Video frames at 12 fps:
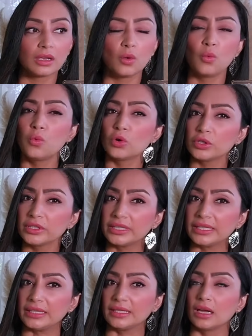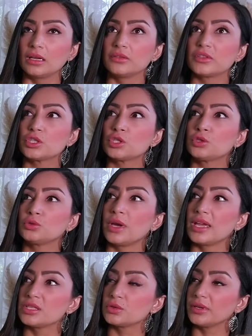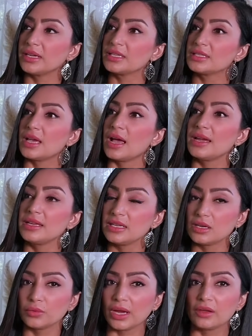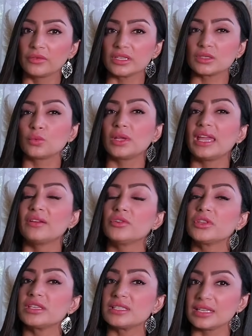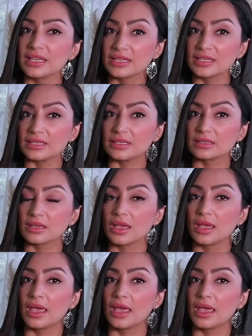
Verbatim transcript: worry, of stress or anxiety around this, whatever this is.